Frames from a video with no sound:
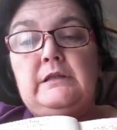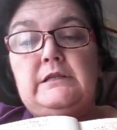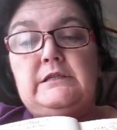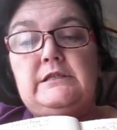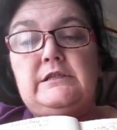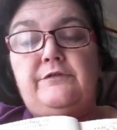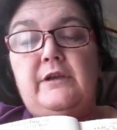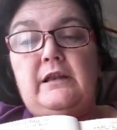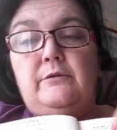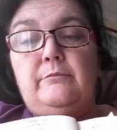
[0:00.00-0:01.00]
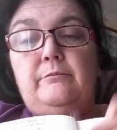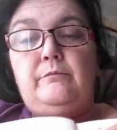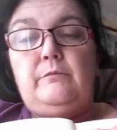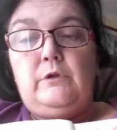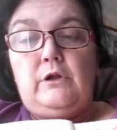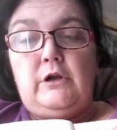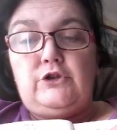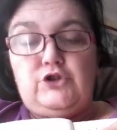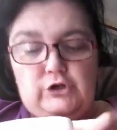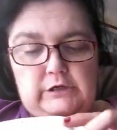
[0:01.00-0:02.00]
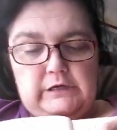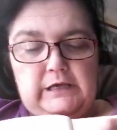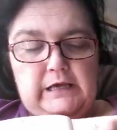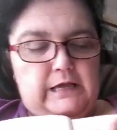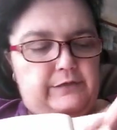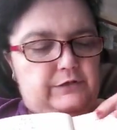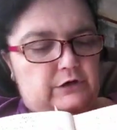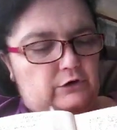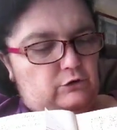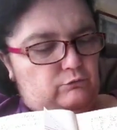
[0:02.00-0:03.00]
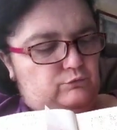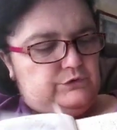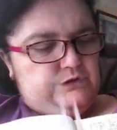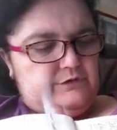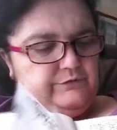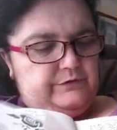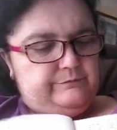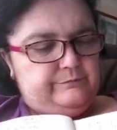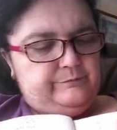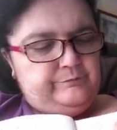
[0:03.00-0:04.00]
This is a vellum like journaling card that I was given